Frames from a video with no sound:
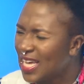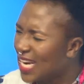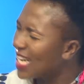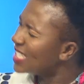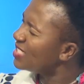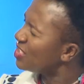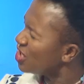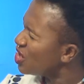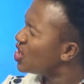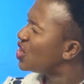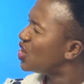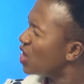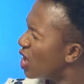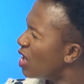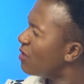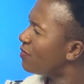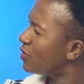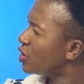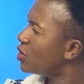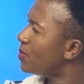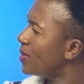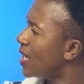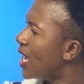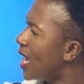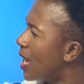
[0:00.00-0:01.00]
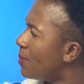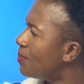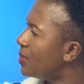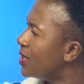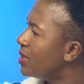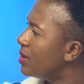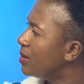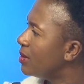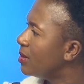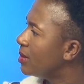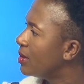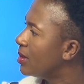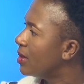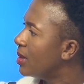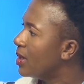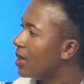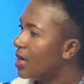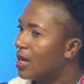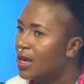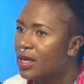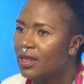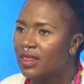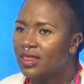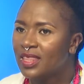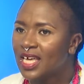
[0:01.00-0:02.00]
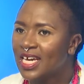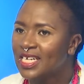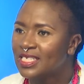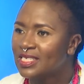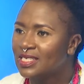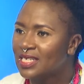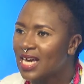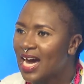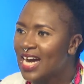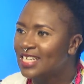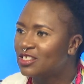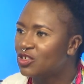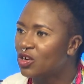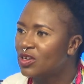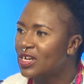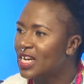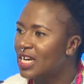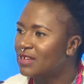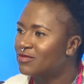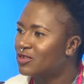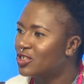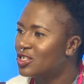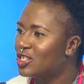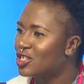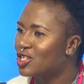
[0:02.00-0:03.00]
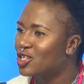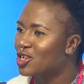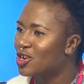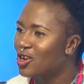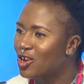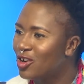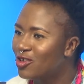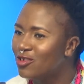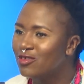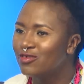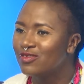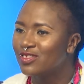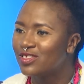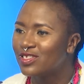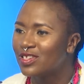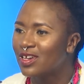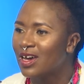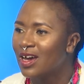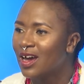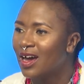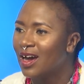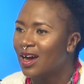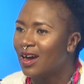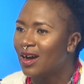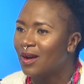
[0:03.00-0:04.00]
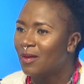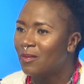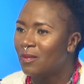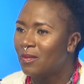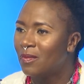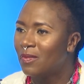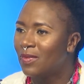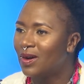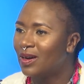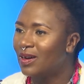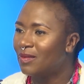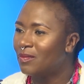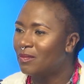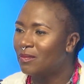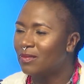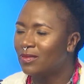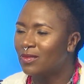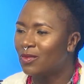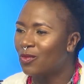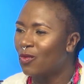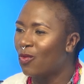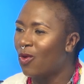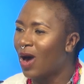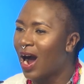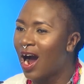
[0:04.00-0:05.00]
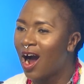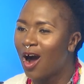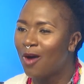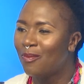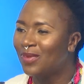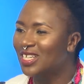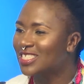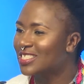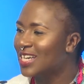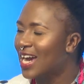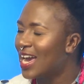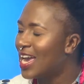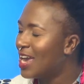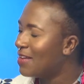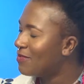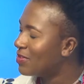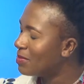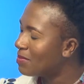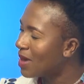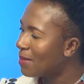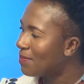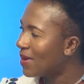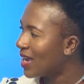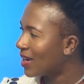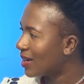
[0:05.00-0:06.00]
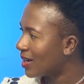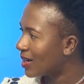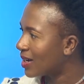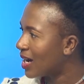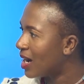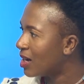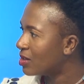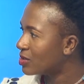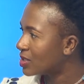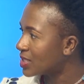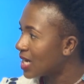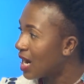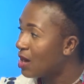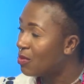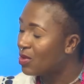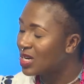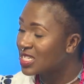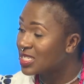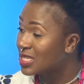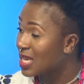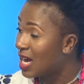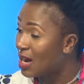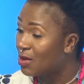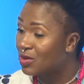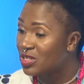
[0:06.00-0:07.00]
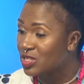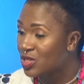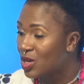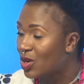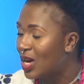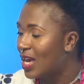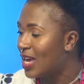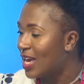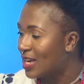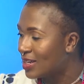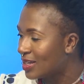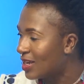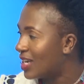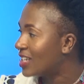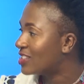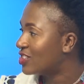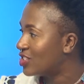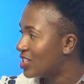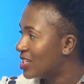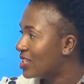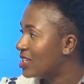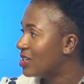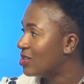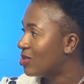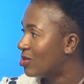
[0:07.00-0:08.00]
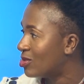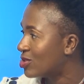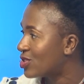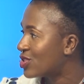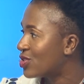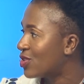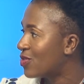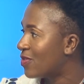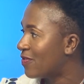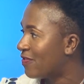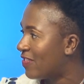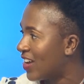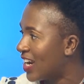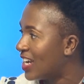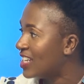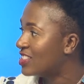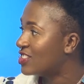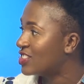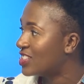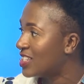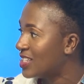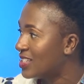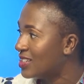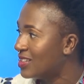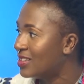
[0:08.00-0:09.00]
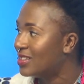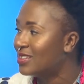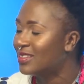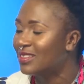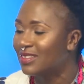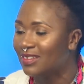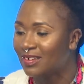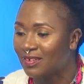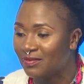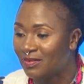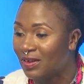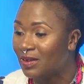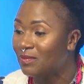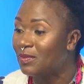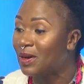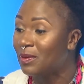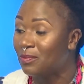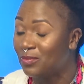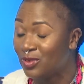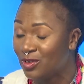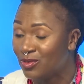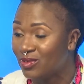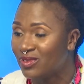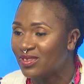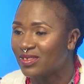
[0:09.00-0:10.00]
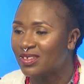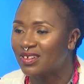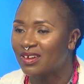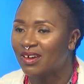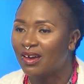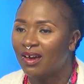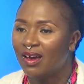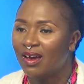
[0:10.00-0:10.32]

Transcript: I deserve to be happy. That I don't have to disclose how much I have in my bank account. I was actually also financially abused.